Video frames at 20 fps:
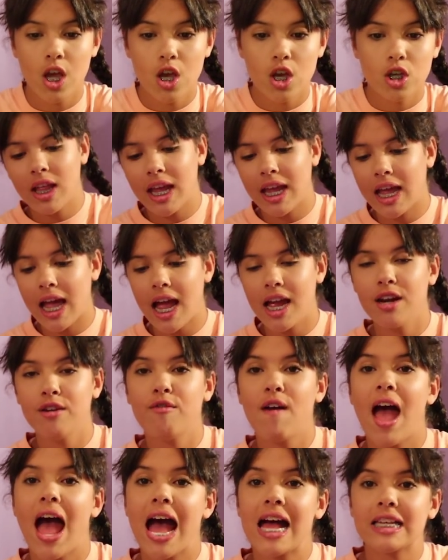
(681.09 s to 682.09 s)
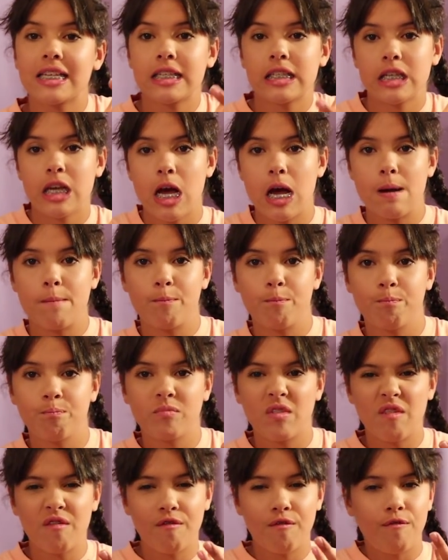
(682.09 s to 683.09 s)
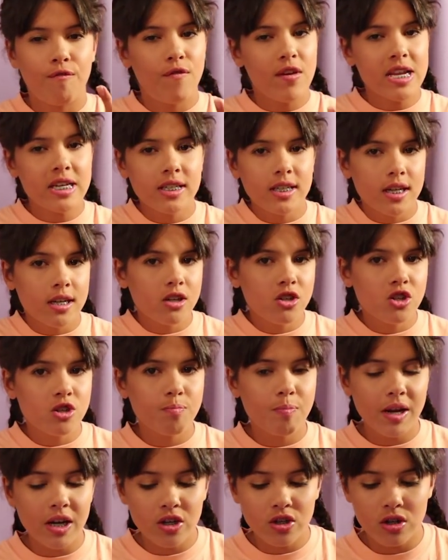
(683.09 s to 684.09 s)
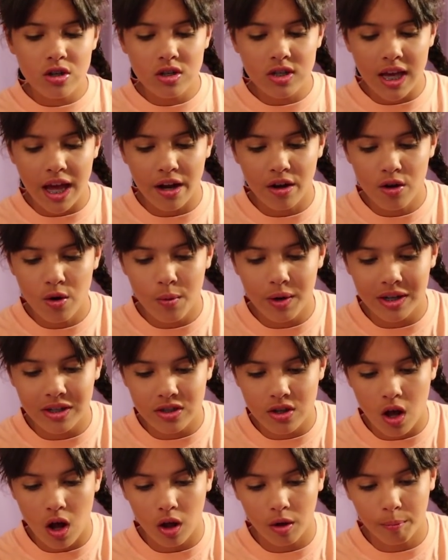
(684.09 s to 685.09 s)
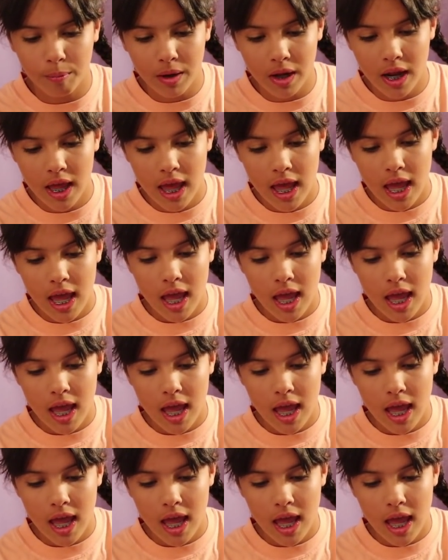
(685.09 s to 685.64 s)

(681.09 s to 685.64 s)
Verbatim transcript: So it kind of has some vintage pictures. I don't know what it's called, but